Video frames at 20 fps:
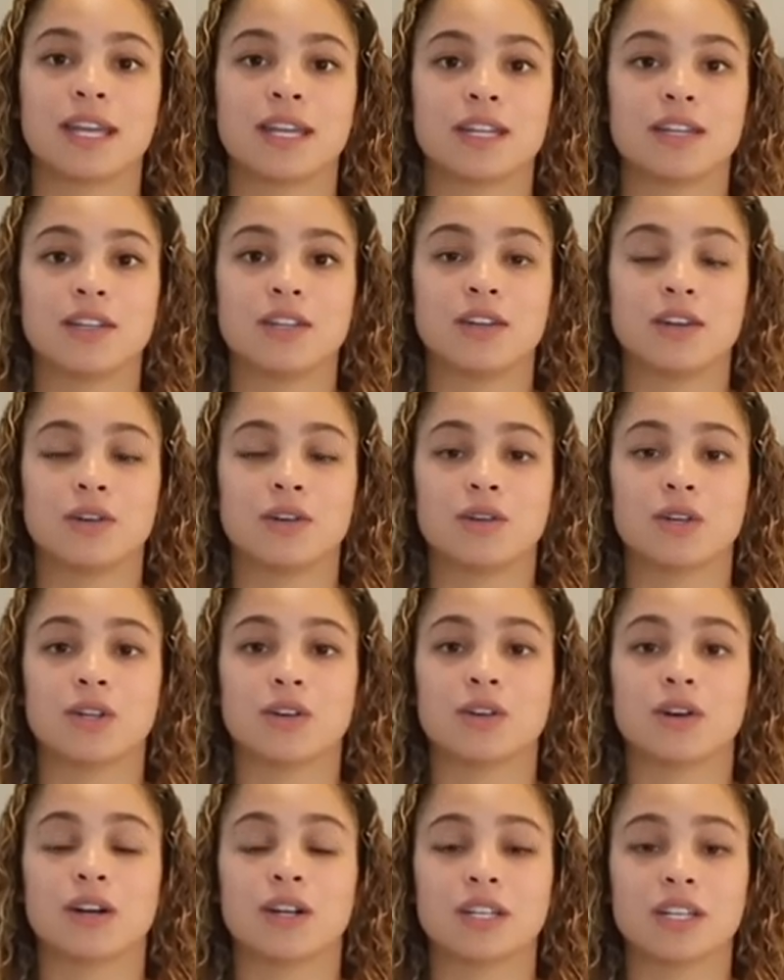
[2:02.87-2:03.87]
that, you know,
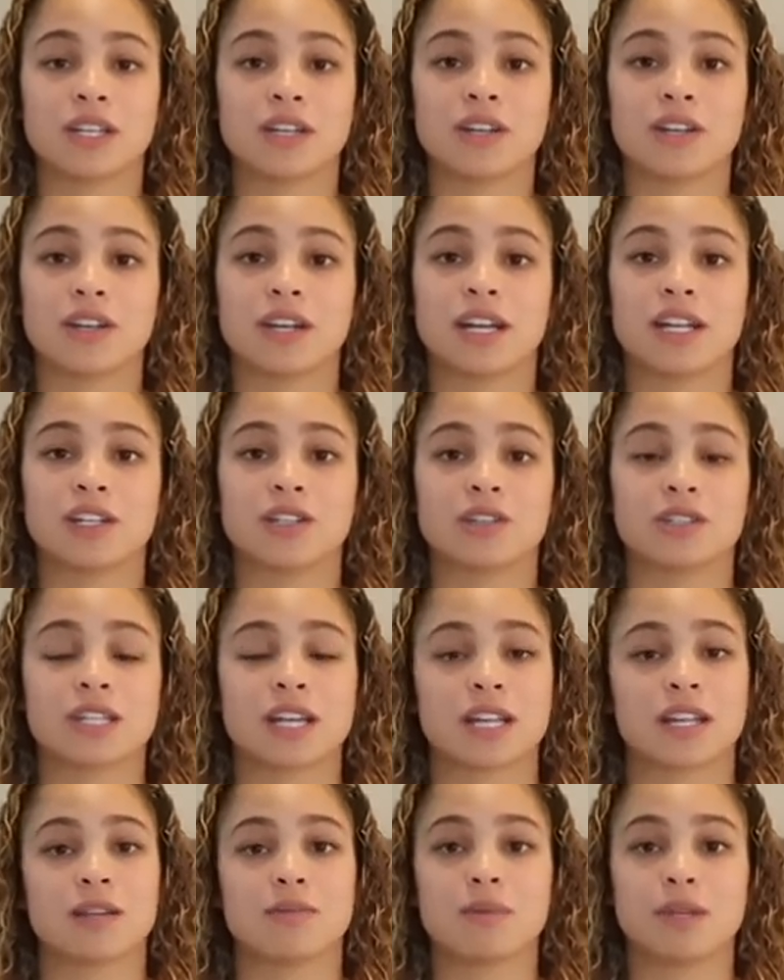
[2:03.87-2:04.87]
you're on here and you're
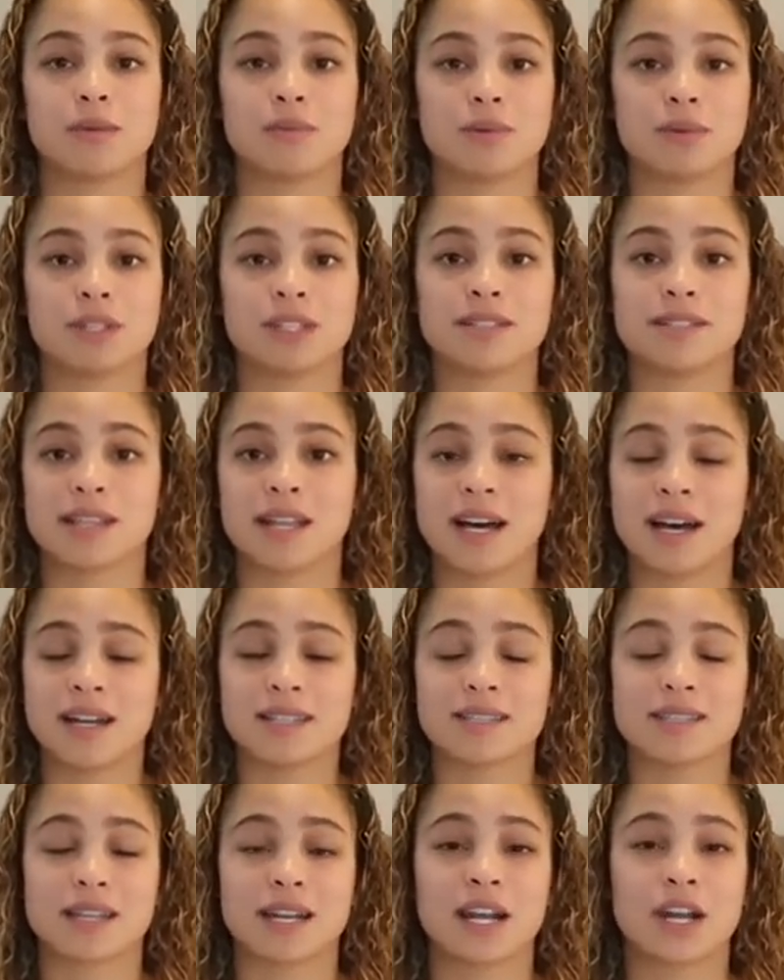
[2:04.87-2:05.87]
telling people these
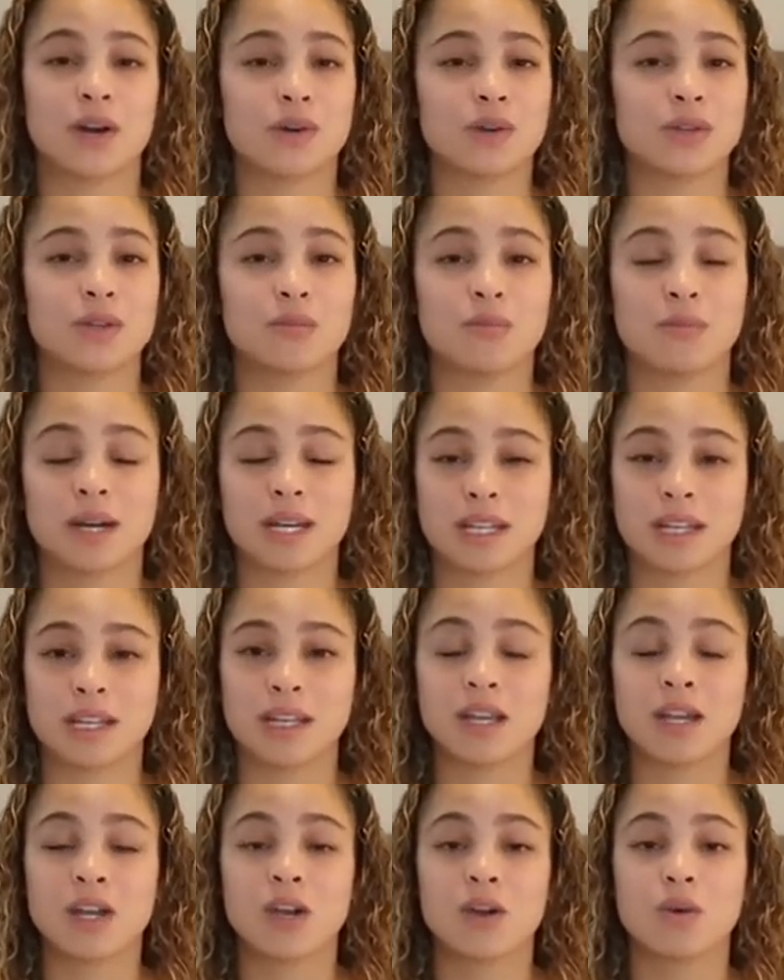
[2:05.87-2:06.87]
lies that I owe you money
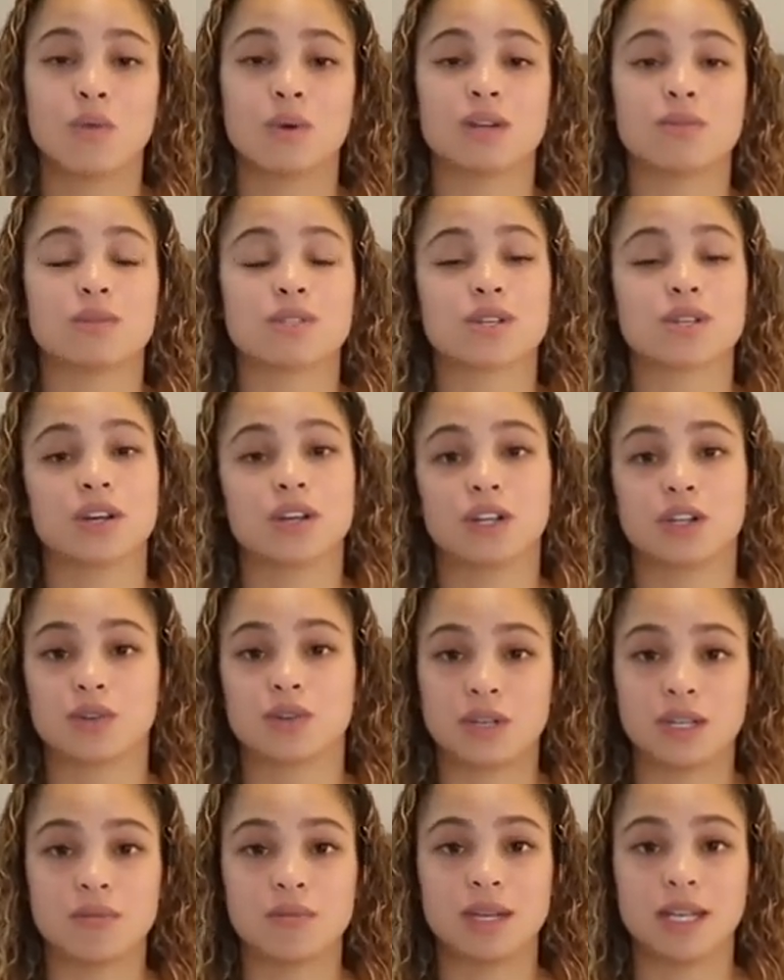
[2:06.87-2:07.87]
when it was our
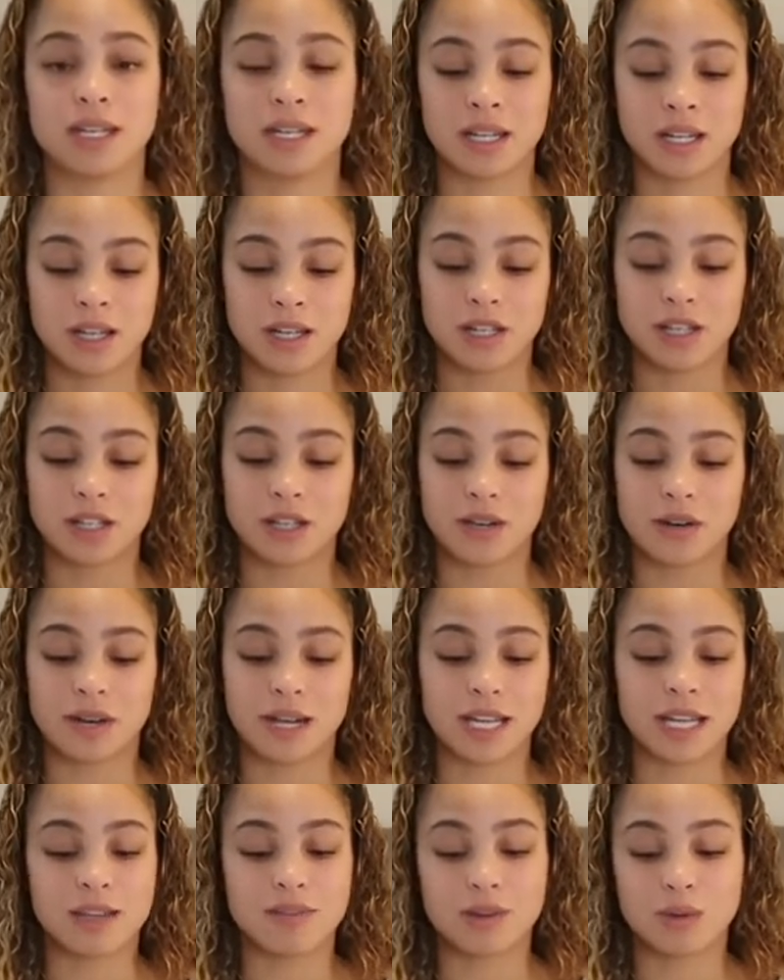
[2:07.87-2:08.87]
agreement. You know,
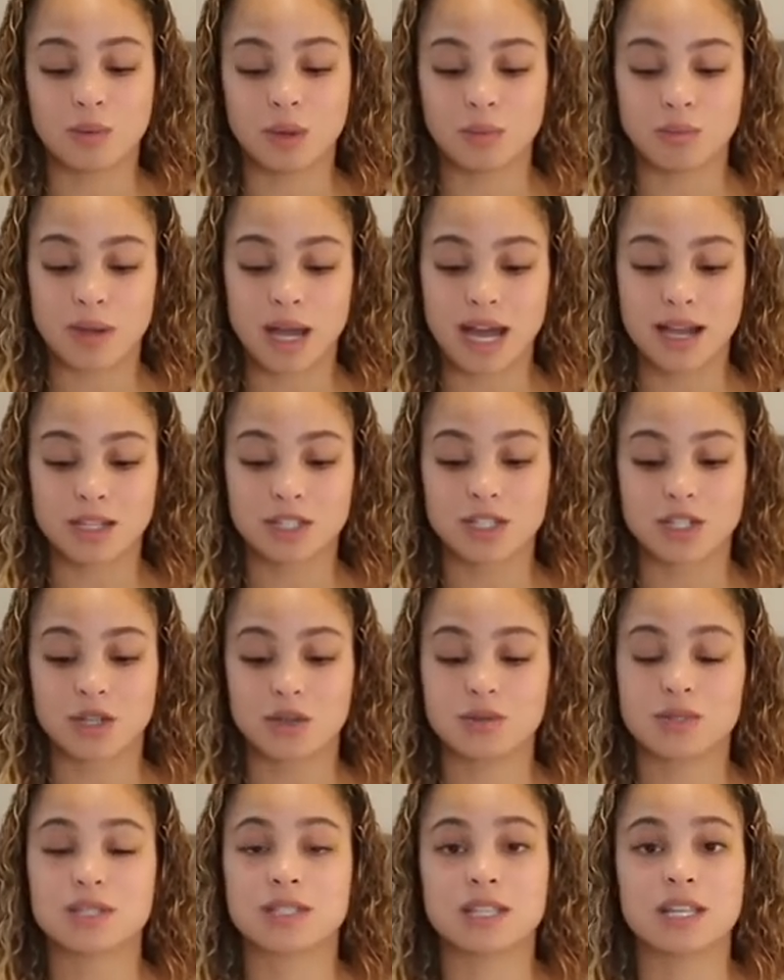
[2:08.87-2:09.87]
I even went back to
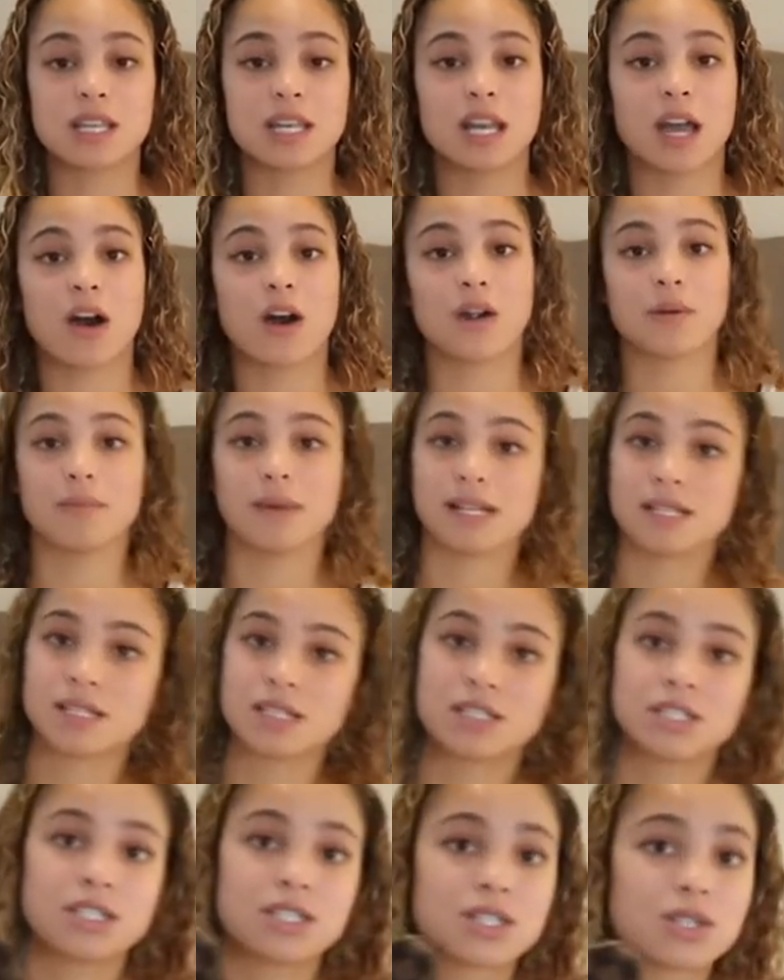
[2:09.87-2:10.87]
go see our
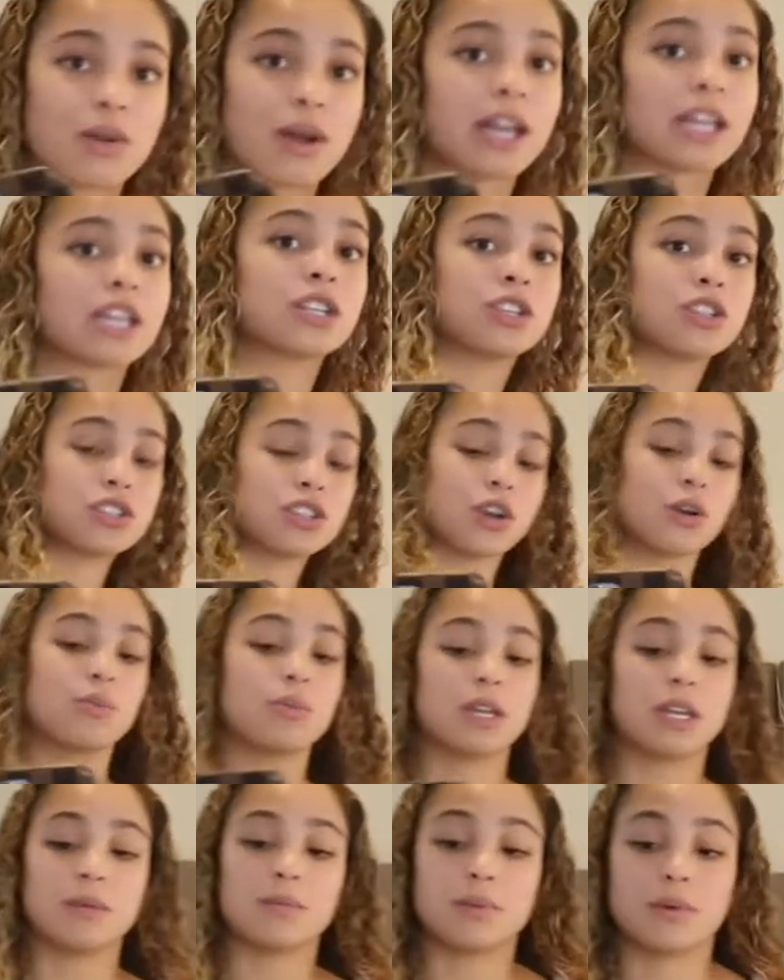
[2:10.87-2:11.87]
messages so I can show
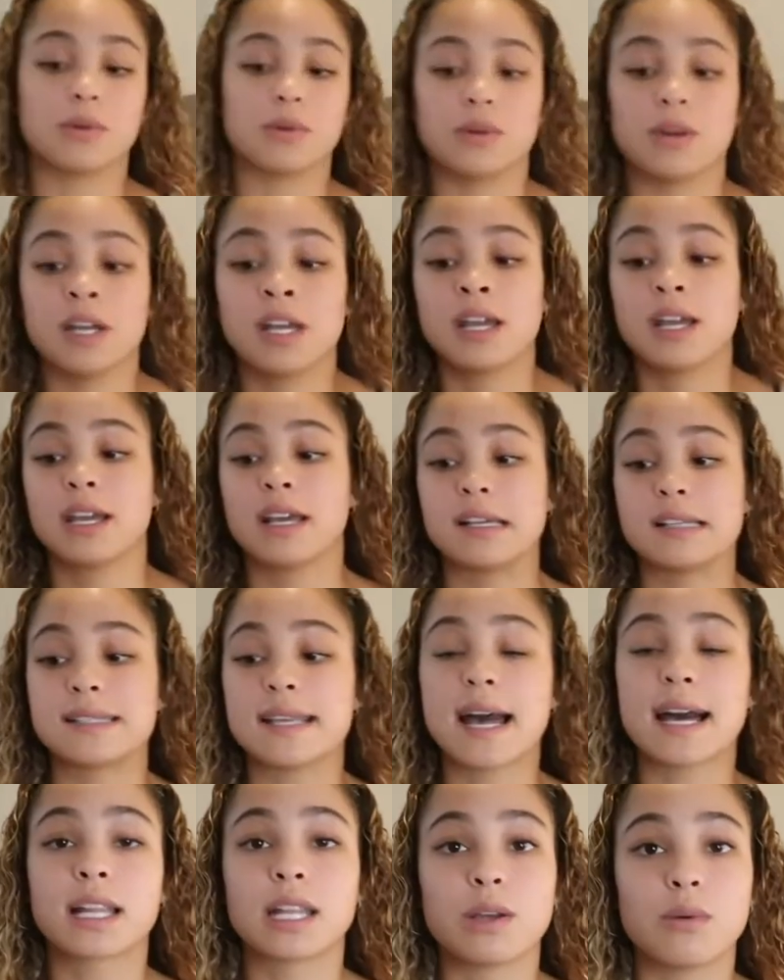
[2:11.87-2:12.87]
people
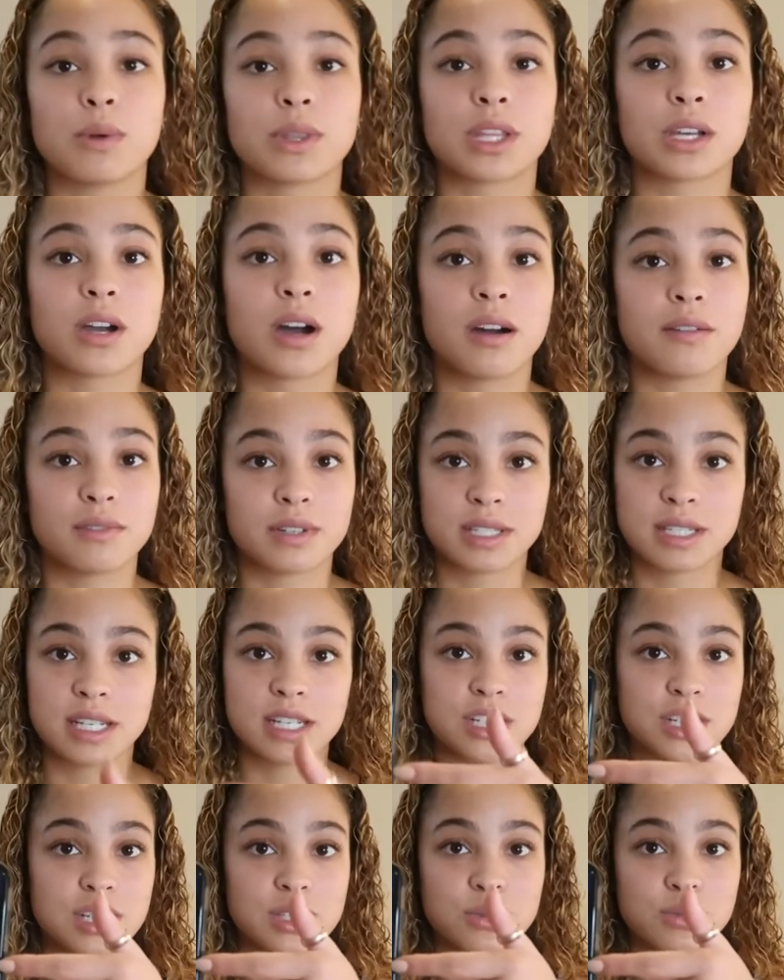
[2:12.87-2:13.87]
exactly what the
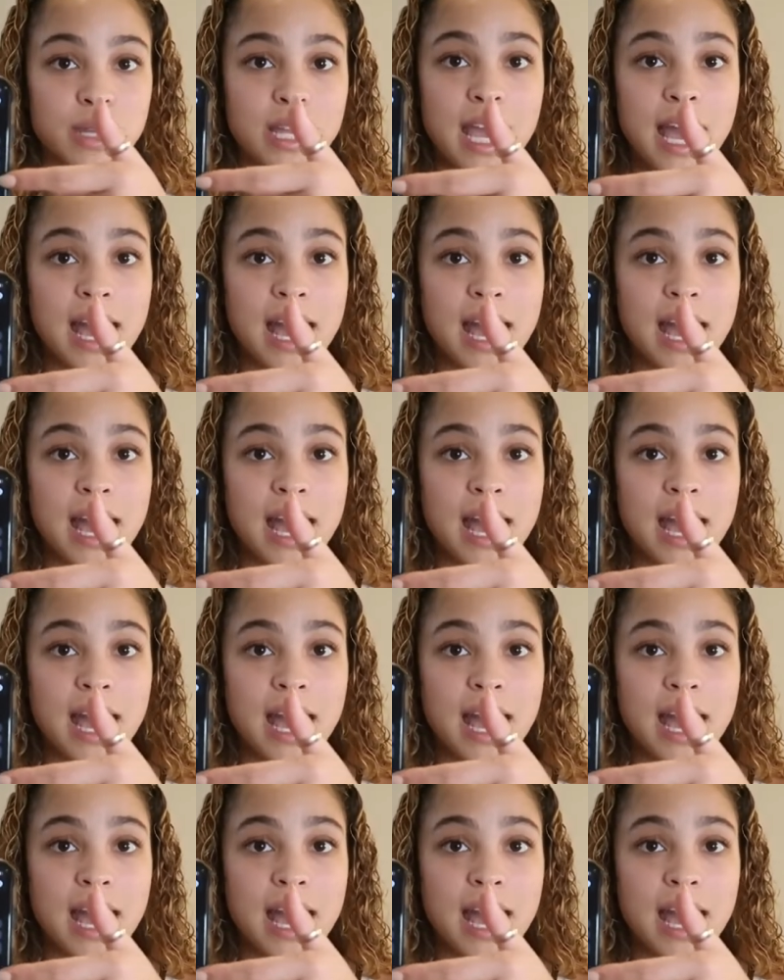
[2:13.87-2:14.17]
conversations we